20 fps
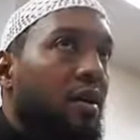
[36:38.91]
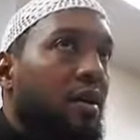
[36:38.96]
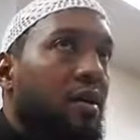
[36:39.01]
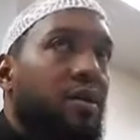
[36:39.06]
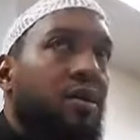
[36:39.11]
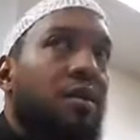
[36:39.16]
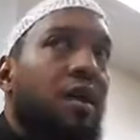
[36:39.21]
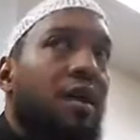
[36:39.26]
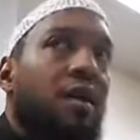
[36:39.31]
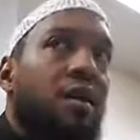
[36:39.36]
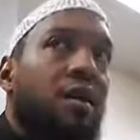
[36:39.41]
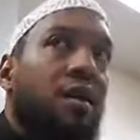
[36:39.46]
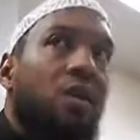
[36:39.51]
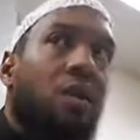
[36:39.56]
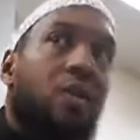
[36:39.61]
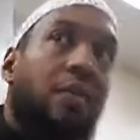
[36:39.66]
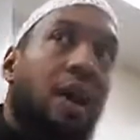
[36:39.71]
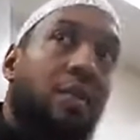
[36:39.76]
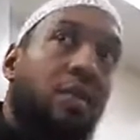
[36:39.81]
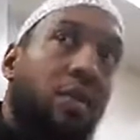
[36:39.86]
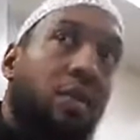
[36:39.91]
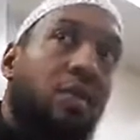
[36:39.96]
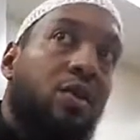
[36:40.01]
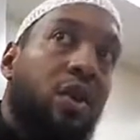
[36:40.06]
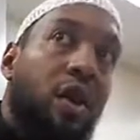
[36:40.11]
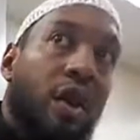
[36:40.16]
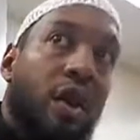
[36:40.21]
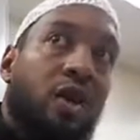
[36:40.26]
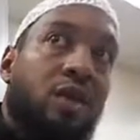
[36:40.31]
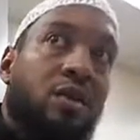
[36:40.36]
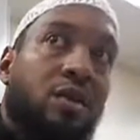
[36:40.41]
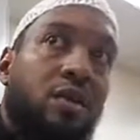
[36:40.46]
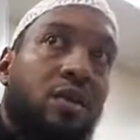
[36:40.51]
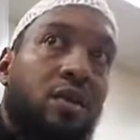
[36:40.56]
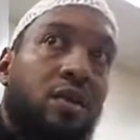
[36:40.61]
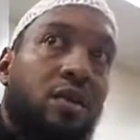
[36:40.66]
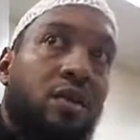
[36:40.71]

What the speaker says: There's nothing new. It might be new to us,